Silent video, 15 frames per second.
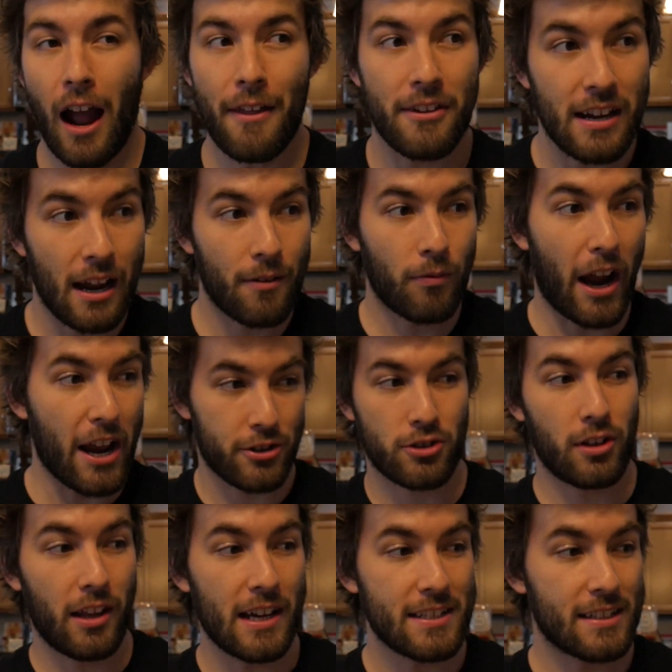I think I
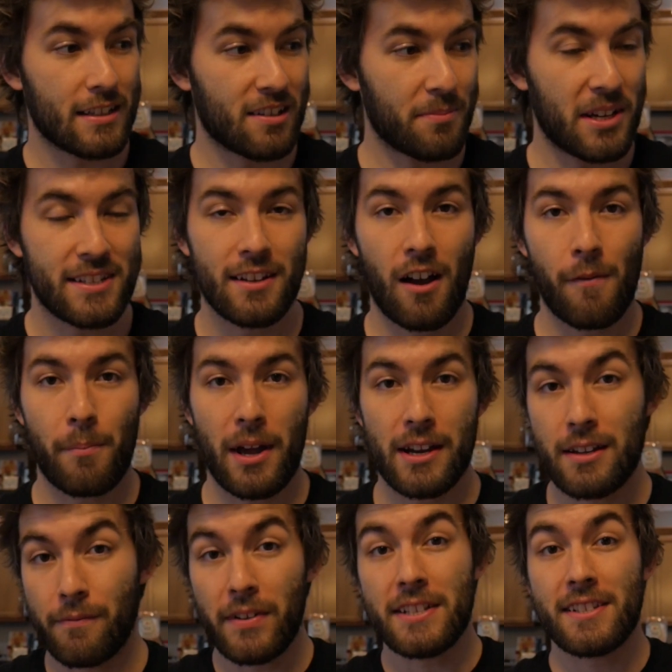rationalized it to myself by
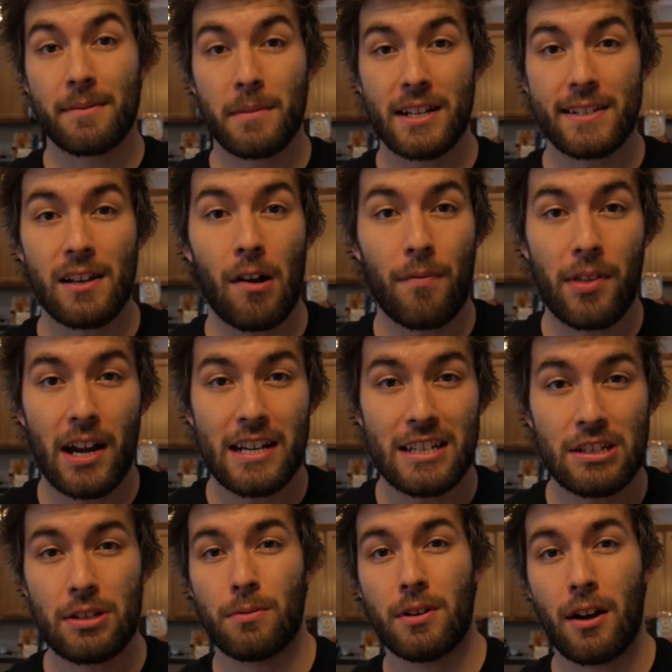convincing myself that I
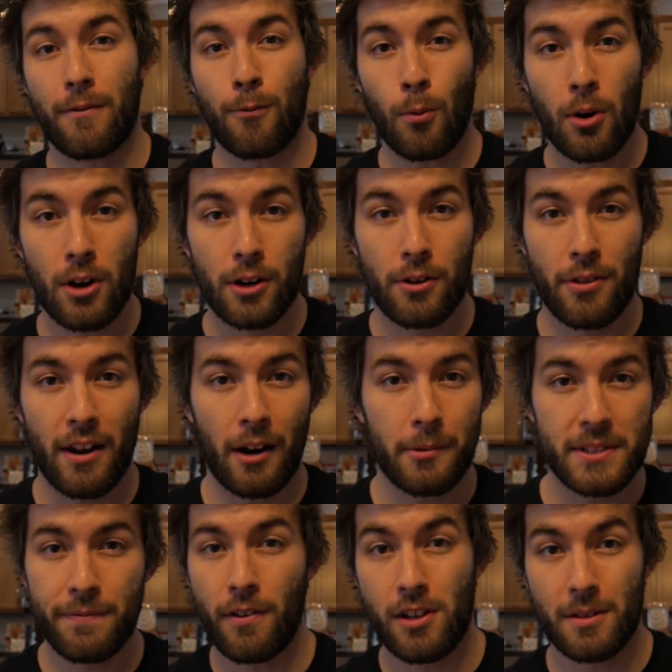didn't do enough work or that I
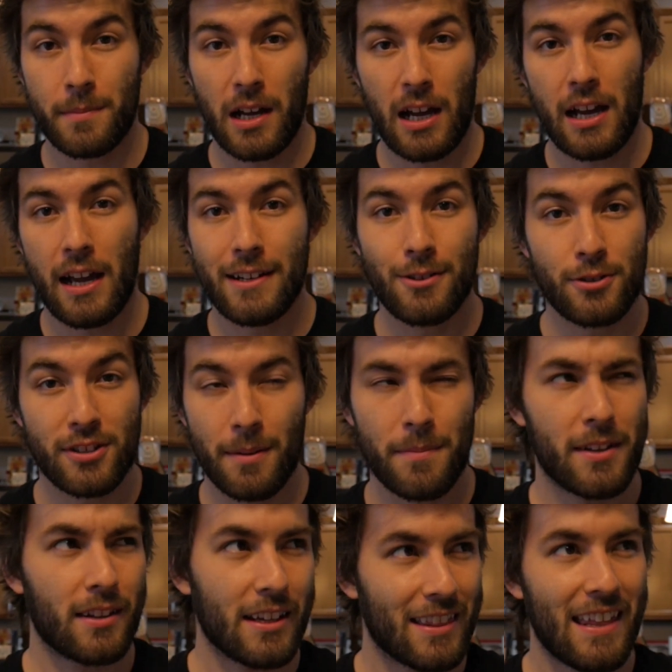was falling behind or
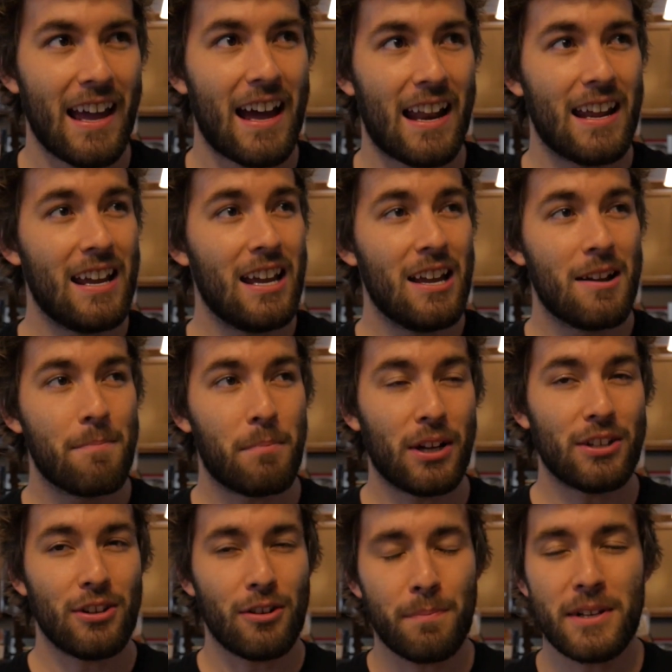something like that,
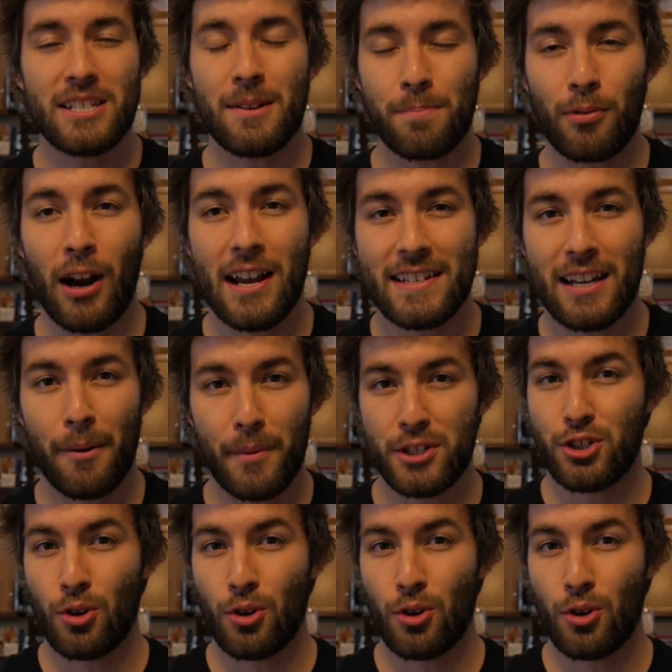but you'd be surprised how much